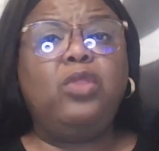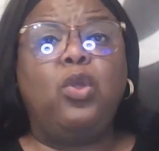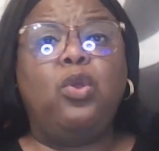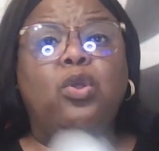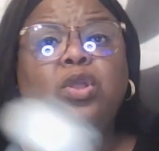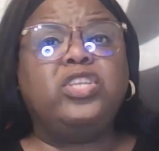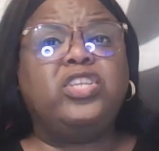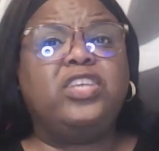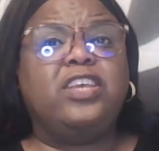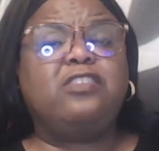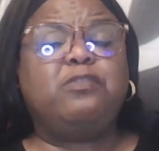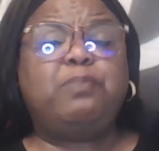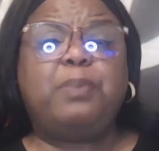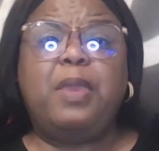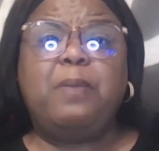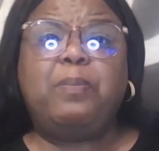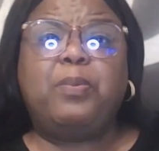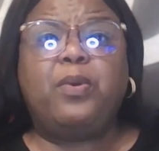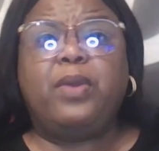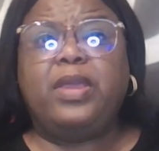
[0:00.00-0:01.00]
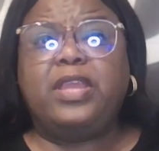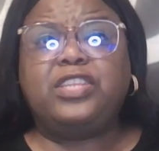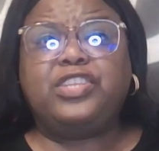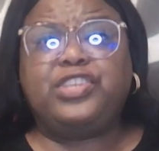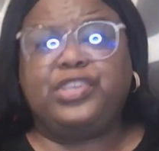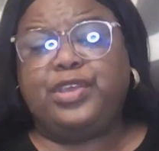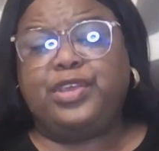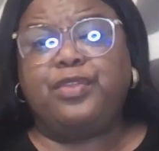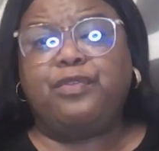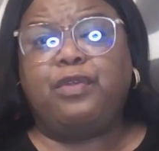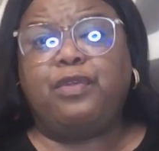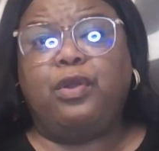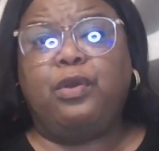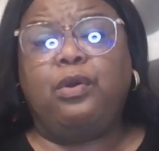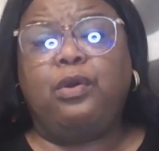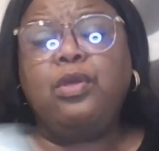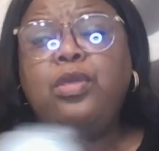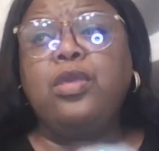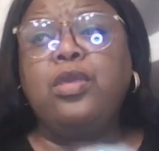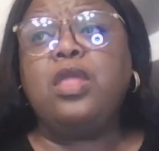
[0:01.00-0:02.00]
or just people in
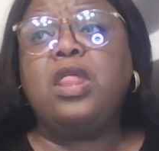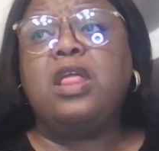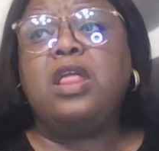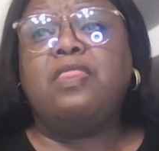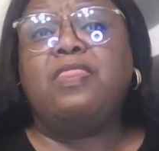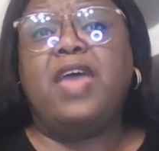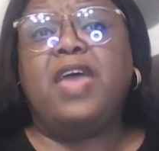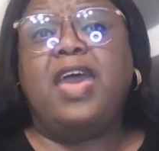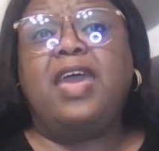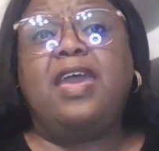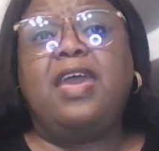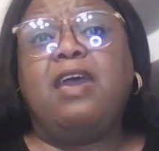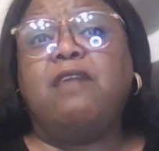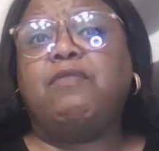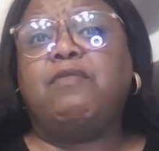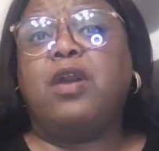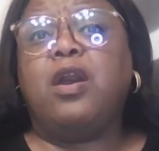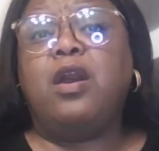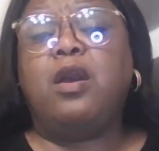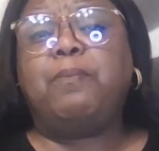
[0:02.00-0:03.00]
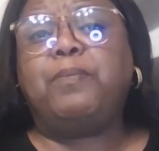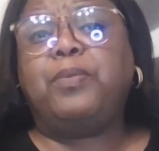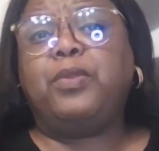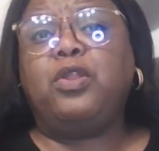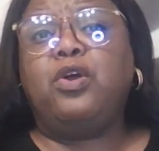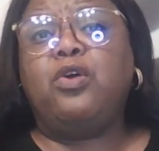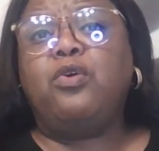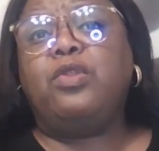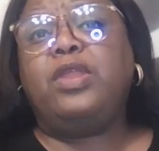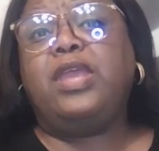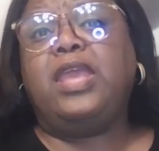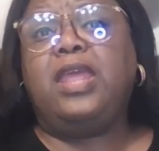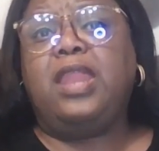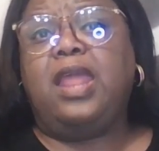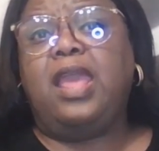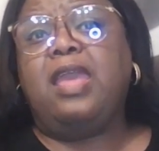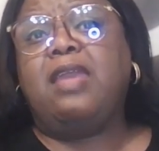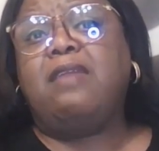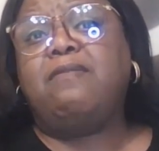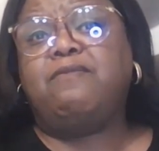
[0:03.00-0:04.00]
general that have uploaded
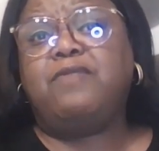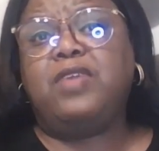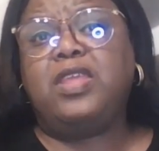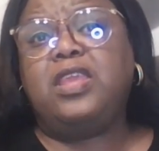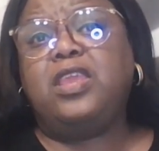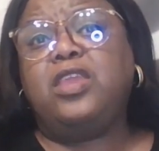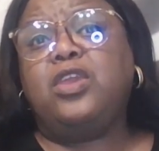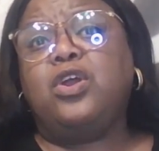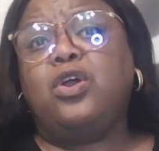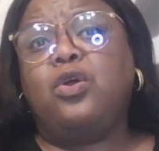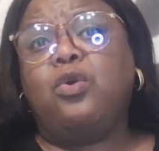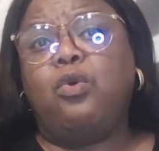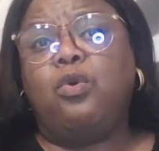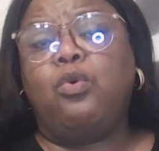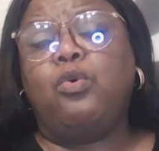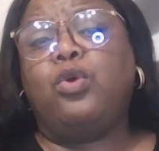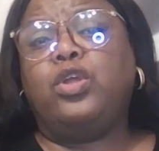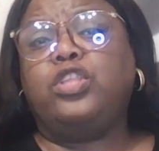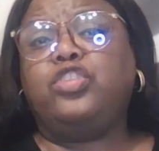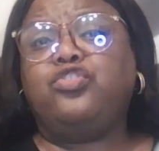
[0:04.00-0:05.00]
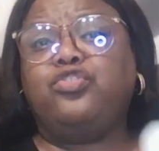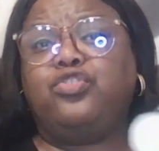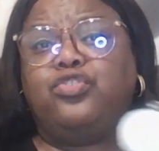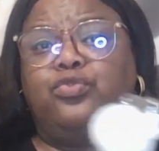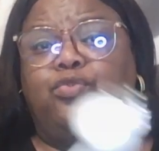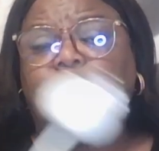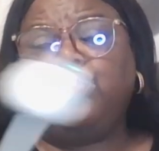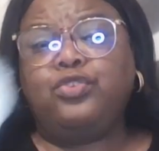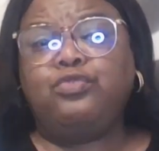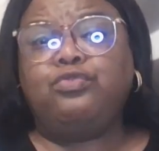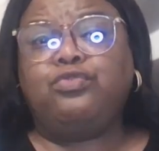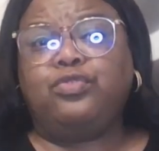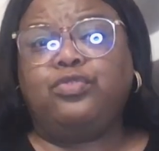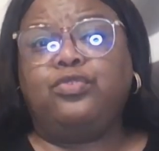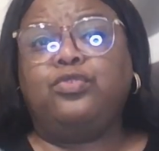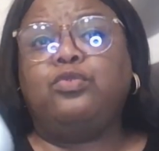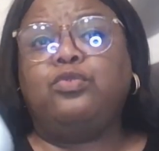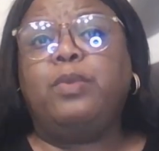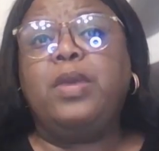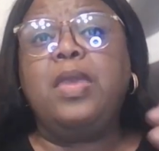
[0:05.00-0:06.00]
a video onto the
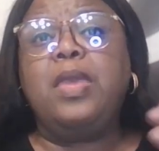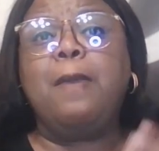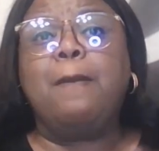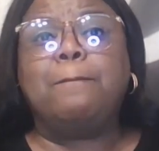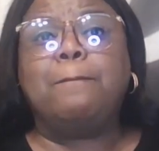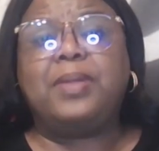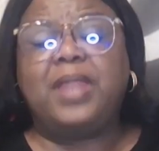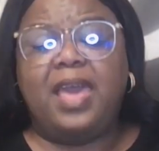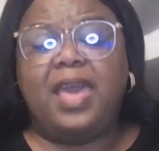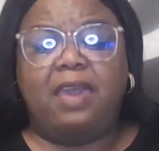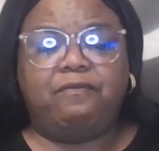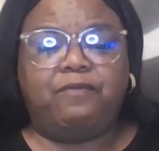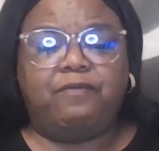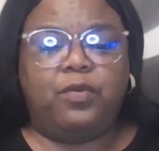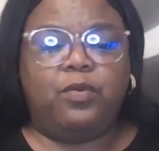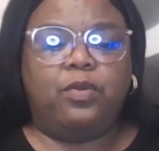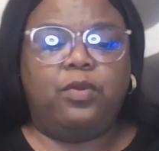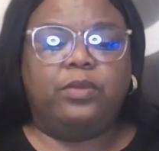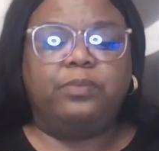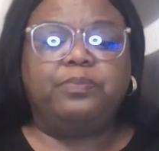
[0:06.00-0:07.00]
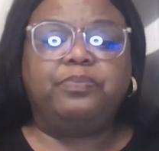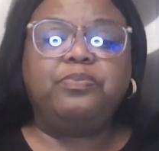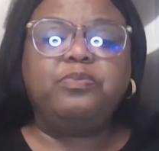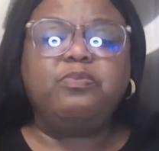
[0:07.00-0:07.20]
YouTube platform.